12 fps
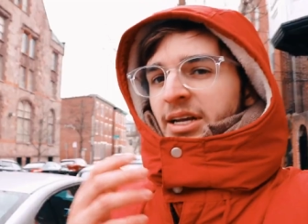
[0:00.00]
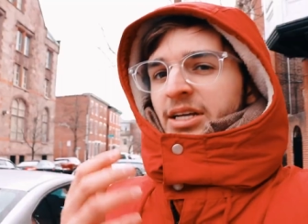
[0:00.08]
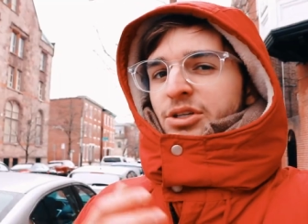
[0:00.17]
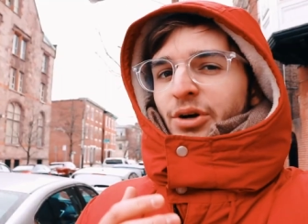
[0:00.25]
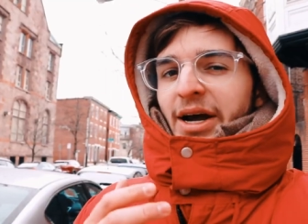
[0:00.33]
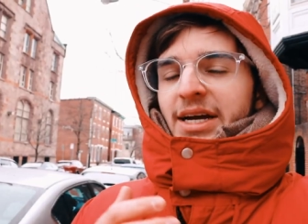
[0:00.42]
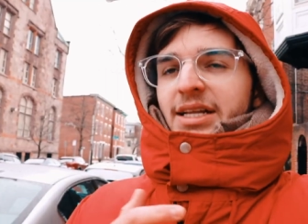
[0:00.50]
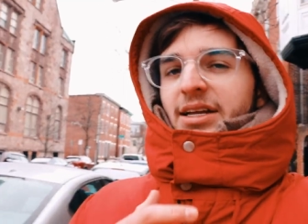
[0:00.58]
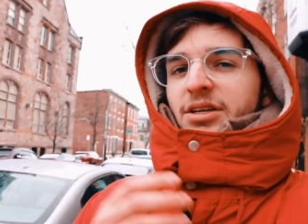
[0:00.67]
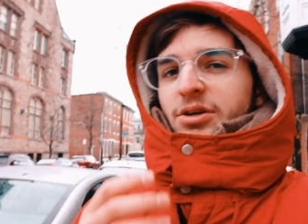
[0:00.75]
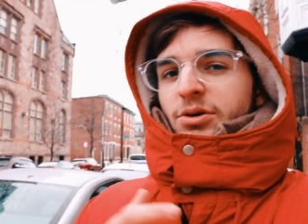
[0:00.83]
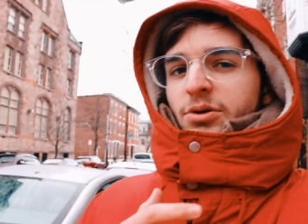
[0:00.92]
they tried
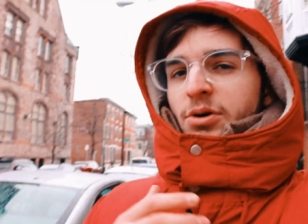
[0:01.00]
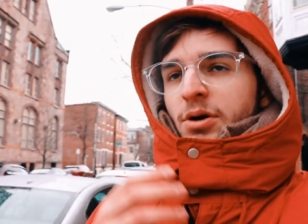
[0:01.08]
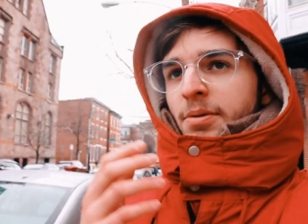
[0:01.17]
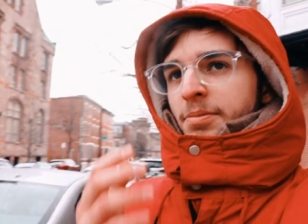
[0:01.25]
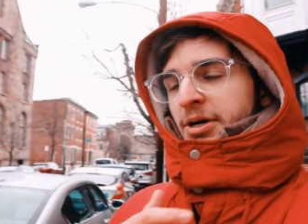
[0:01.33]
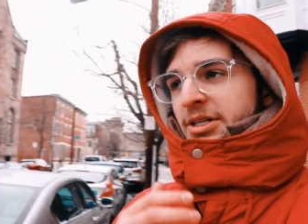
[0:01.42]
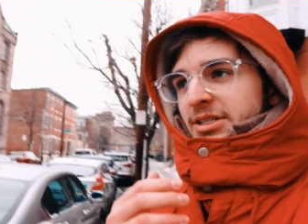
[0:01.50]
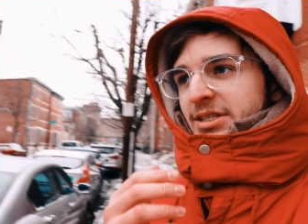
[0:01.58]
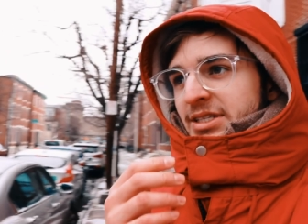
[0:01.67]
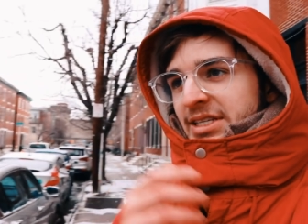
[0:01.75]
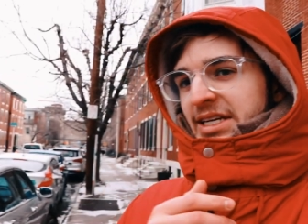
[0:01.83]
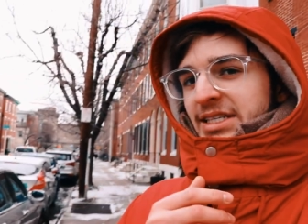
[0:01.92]
a new
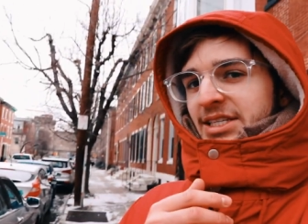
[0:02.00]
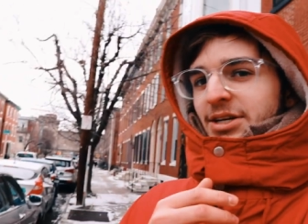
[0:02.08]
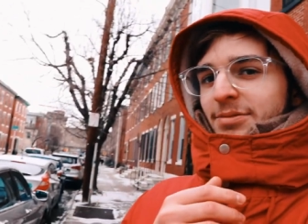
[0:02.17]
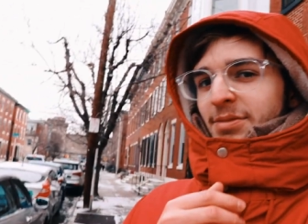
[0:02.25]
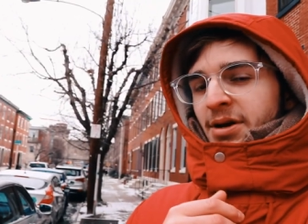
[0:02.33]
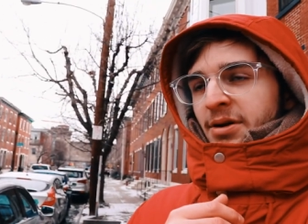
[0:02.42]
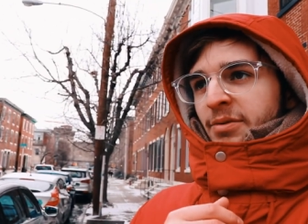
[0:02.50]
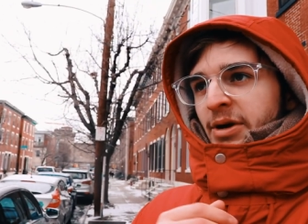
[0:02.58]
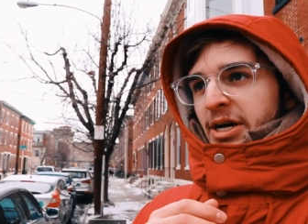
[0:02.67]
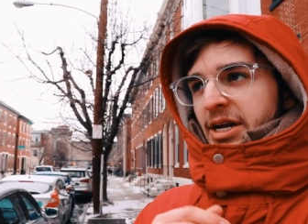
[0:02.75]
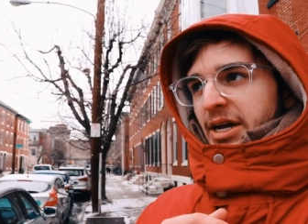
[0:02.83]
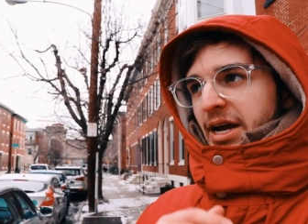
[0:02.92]
prison system
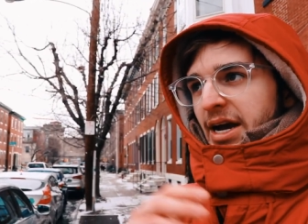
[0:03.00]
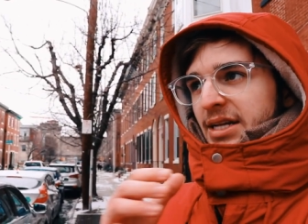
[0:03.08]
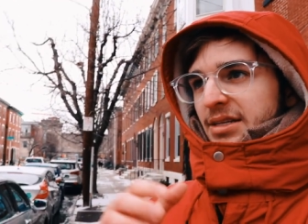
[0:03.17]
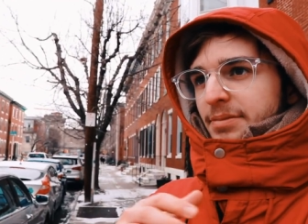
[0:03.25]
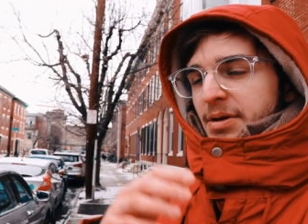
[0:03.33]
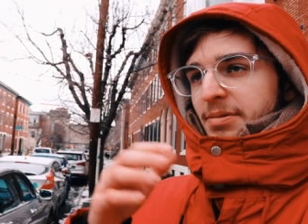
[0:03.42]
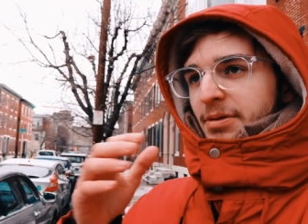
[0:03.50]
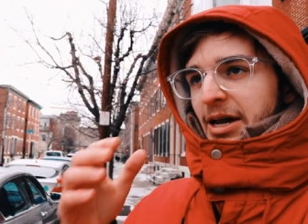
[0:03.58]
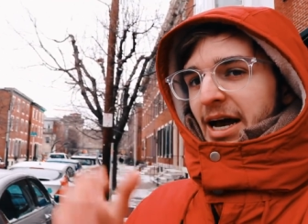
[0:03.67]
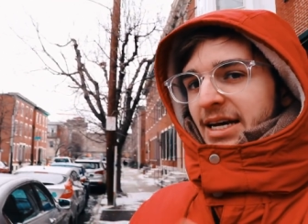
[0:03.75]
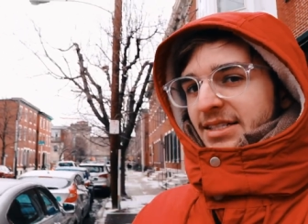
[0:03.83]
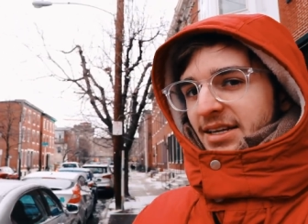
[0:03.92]
where they had the people
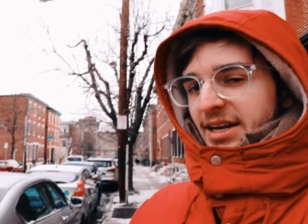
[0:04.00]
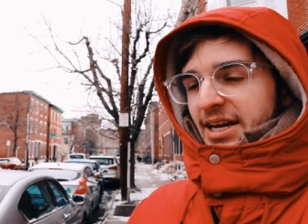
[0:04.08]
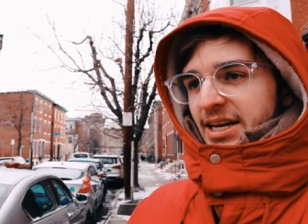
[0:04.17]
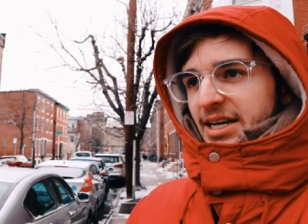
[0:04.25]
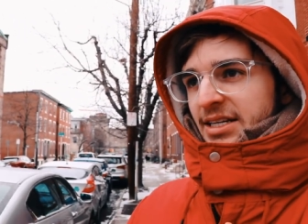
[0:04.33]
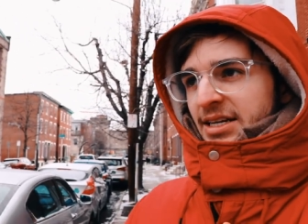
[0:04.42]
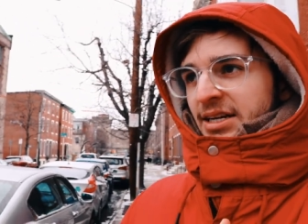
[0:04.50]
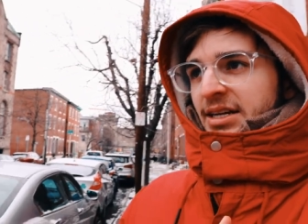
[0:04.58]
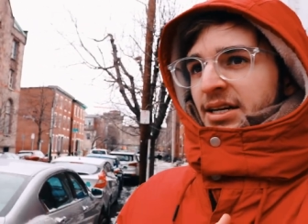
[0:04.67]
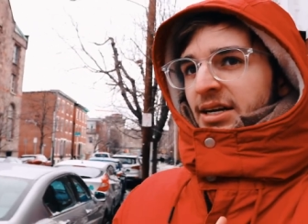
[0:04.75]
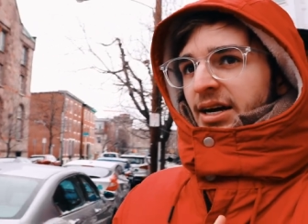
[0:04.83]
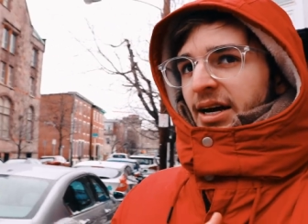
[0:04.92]
isolated
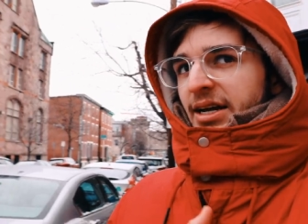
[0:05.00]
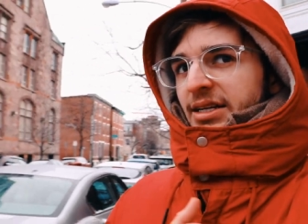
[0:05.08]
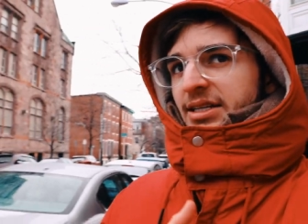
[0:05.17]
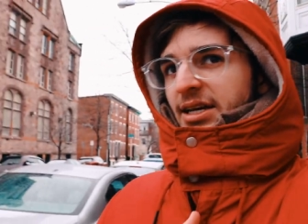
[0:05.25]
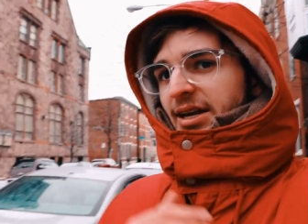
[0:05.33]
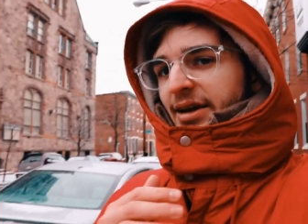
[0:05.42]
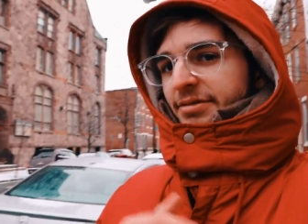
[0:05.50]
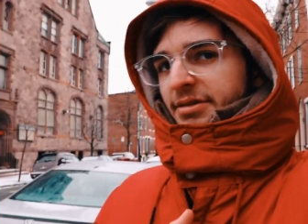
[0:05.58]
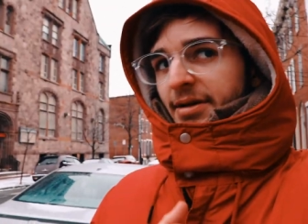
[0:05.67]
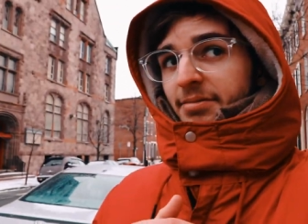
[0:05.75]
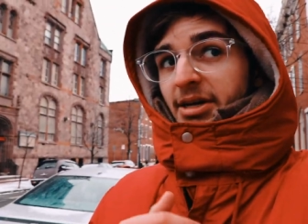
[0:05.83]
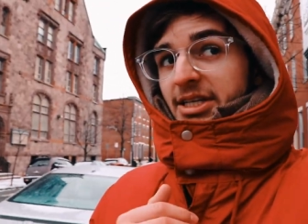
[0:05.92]
and
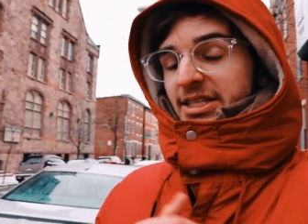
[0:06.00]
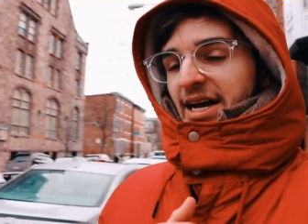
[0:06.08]
left them in